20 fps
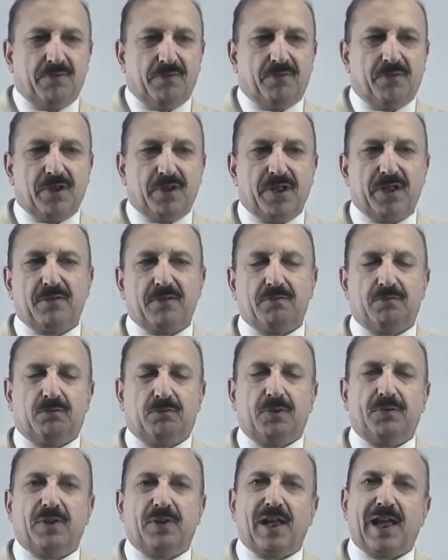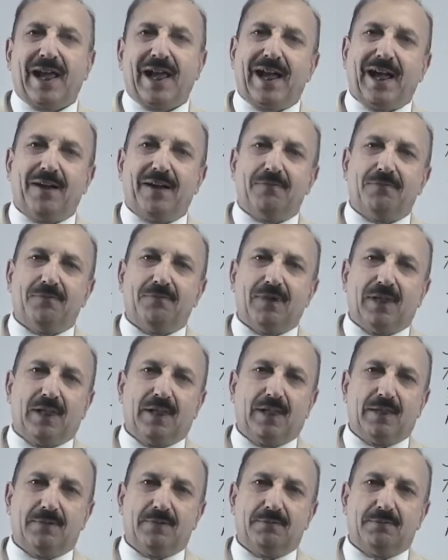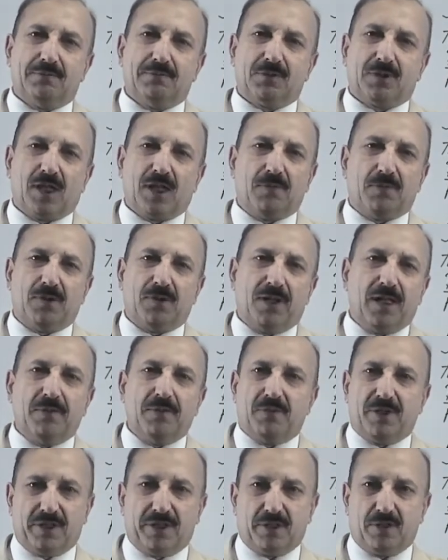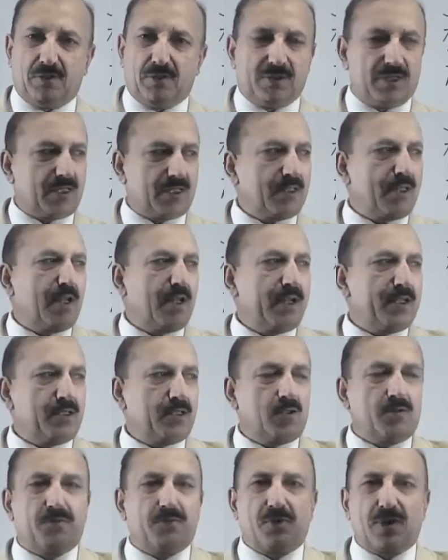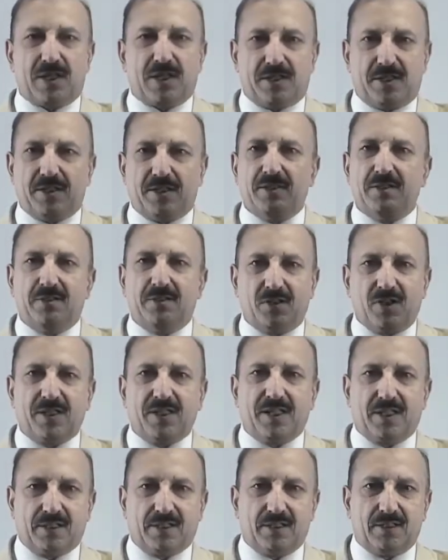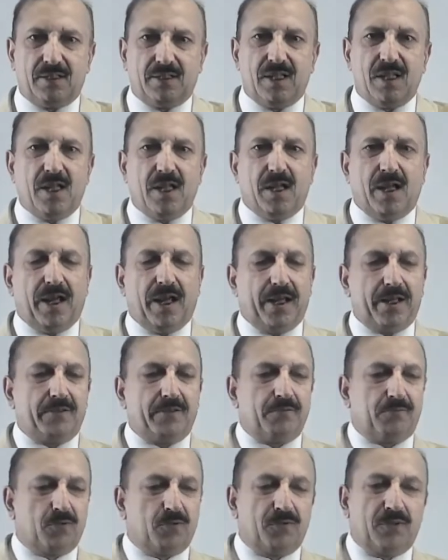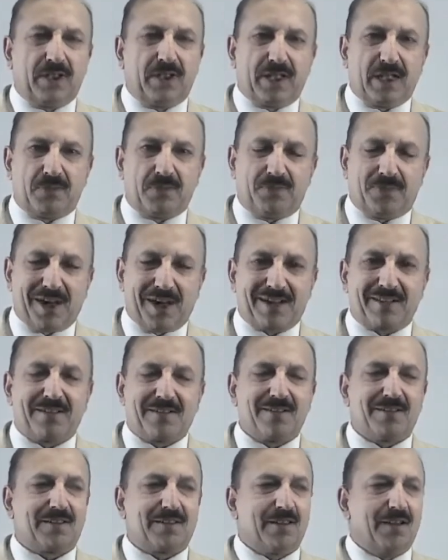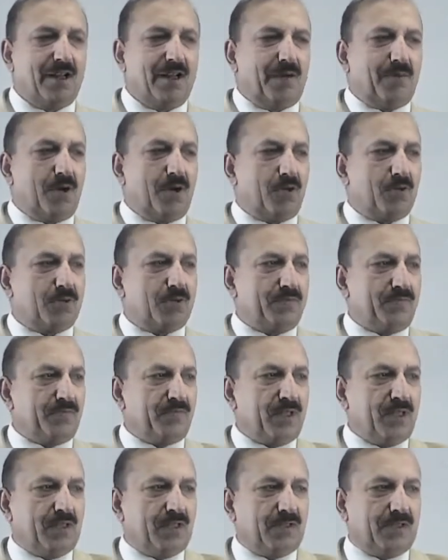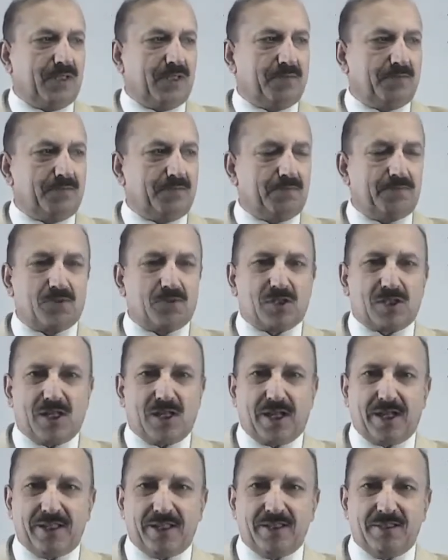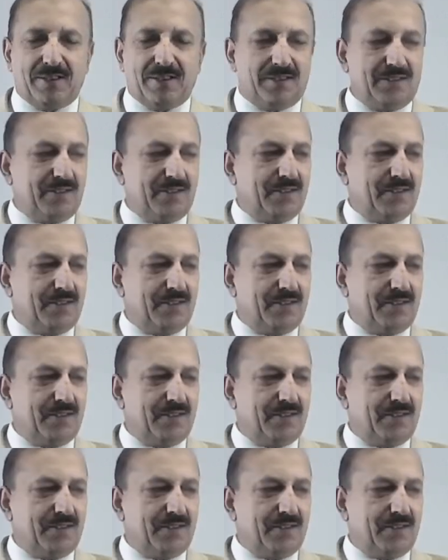where we will have some labeling on the sides of right angle triangle, and we will get practice about the sine,